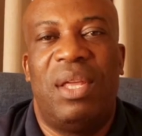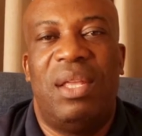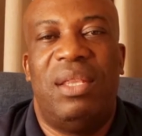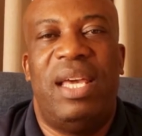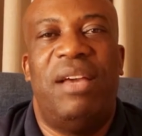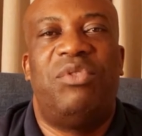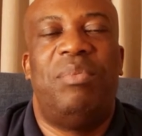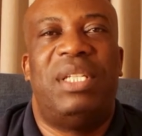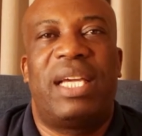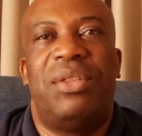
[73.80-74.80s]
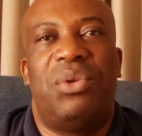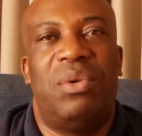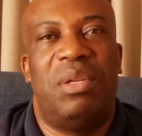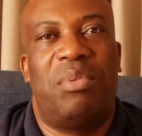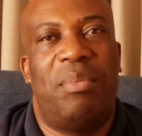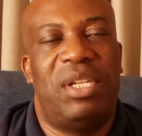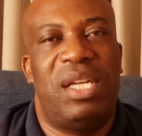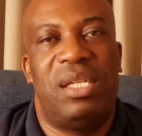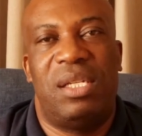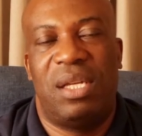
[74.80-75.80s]
They have to be taken through the proper
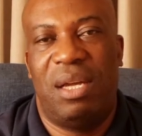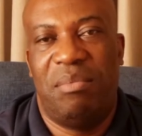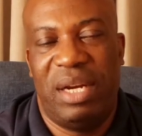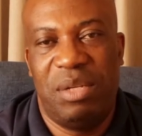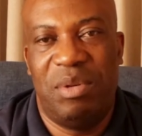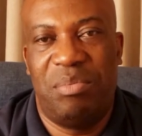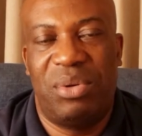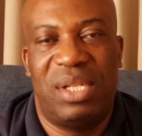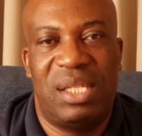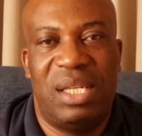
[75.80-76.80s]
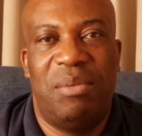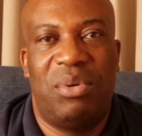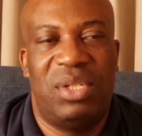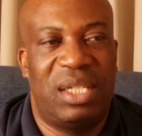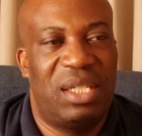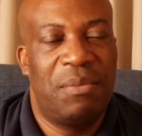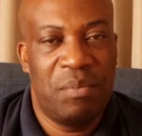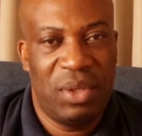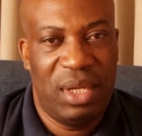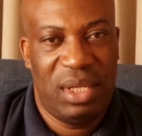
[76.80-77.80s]
change management process in a project,
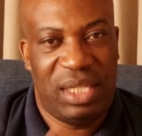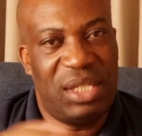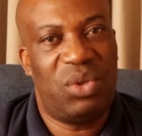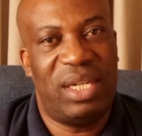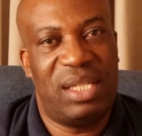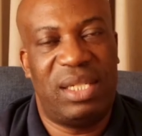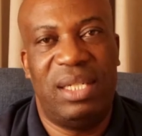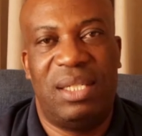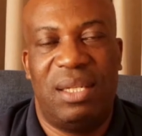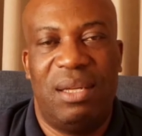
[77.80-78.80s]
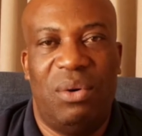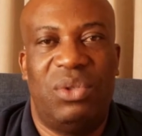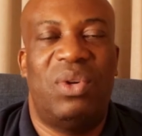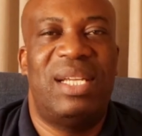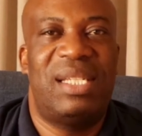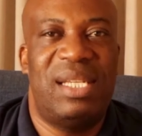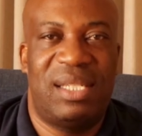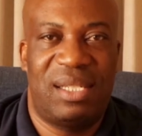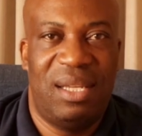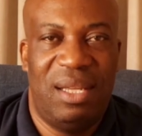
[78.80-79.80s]
just to understand or to
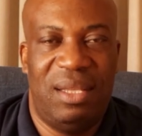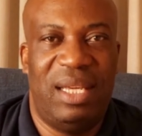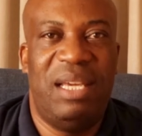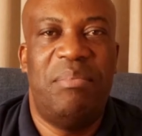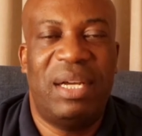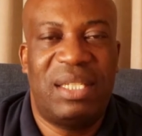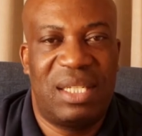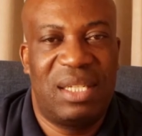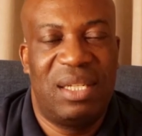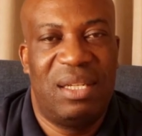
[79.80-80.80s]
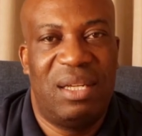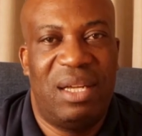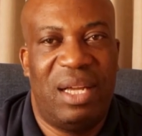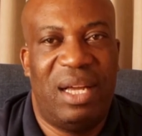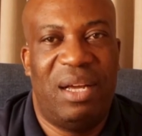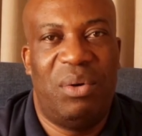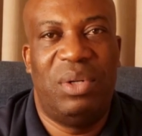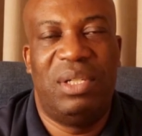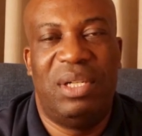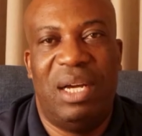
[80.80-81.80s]
assess the impact
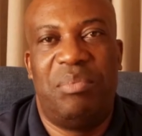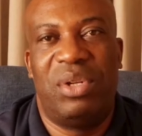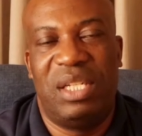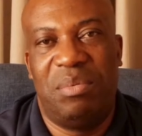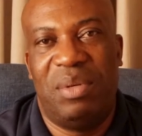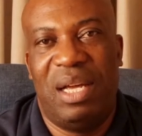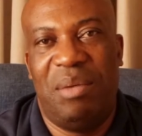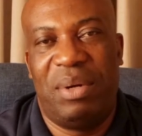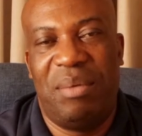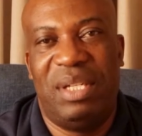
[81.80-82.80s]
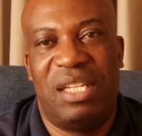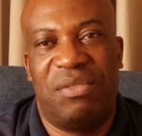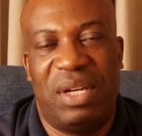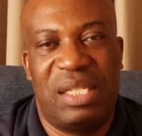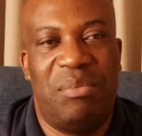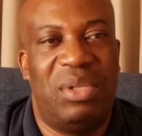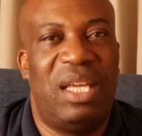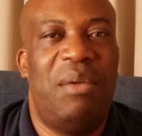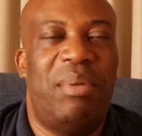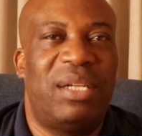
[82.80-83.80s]
on project parameters. For example, the
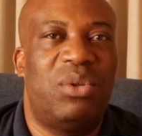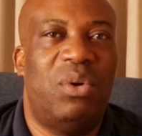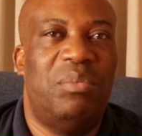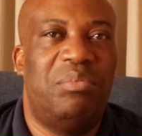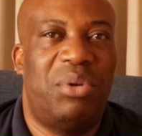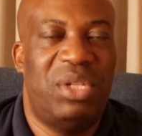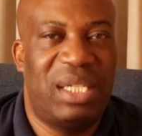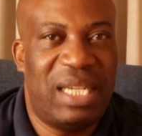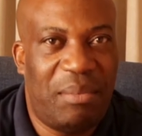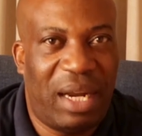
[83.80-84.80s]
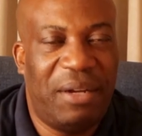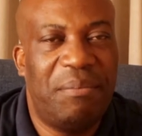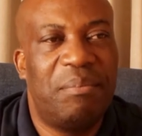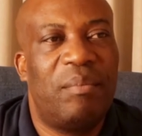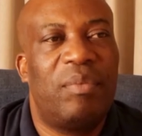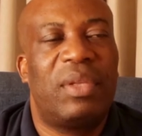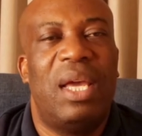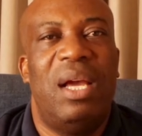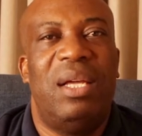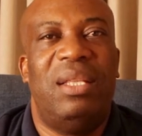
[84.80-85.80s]
impact on project timeline,
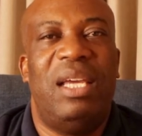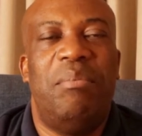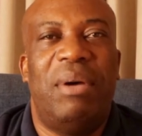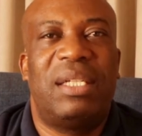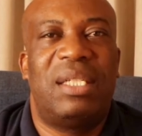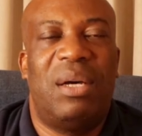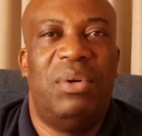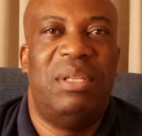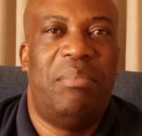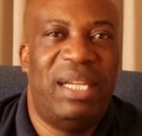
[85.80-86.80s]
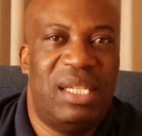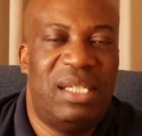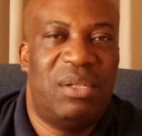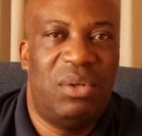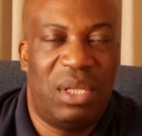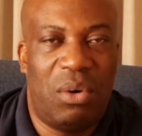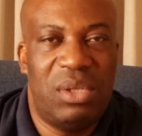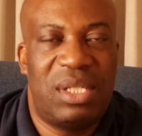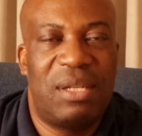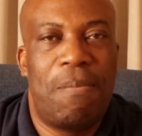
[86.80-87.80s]
the impact on the budget or the
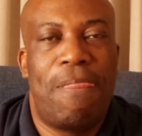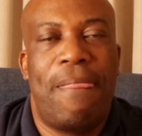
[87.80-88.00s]
cost.